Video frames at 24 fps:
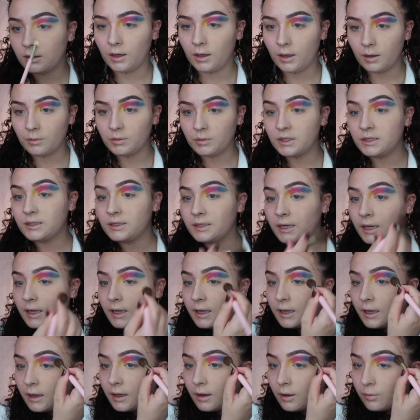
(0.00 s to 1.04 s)
I'm just
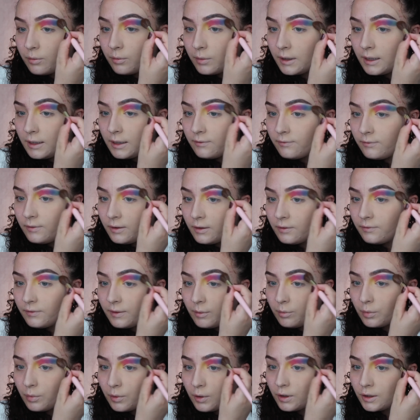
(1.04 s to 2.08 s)
taking a really fluffy
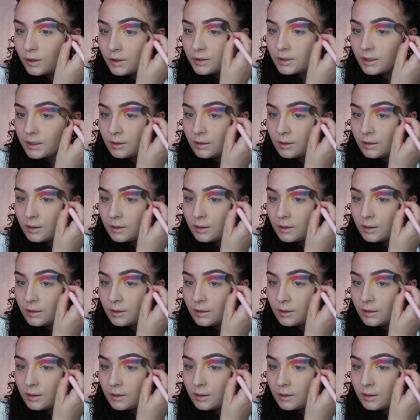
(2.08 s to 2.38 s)
brush